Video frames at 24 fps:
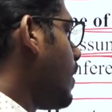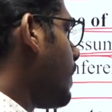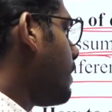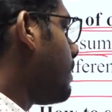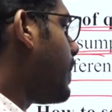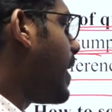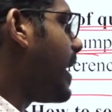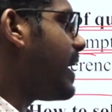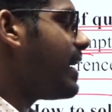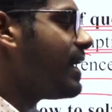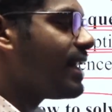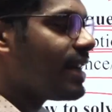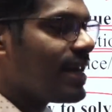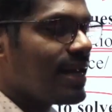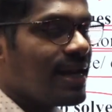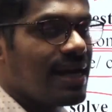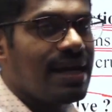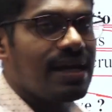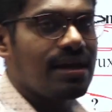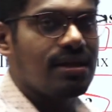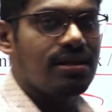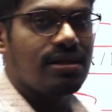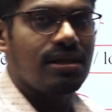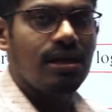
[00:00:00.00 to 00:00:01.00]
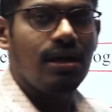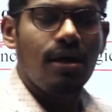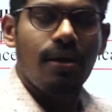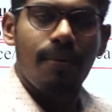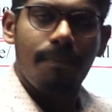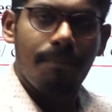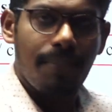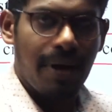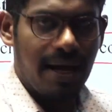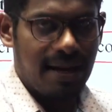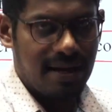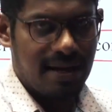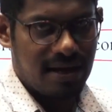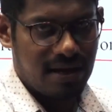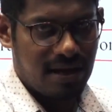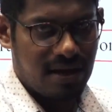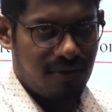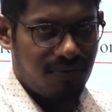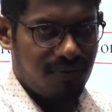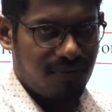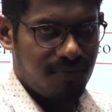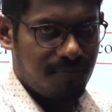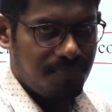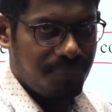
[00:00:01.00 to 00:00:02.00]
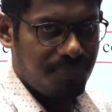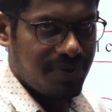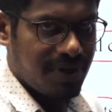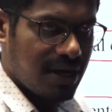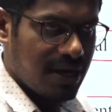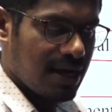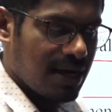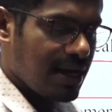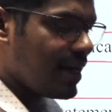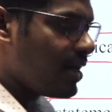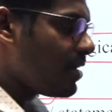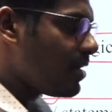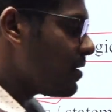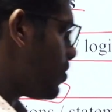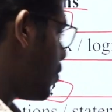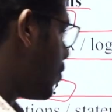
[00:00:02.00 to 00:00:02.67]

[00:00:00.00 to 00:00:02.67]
by reading the paragraph. Clear?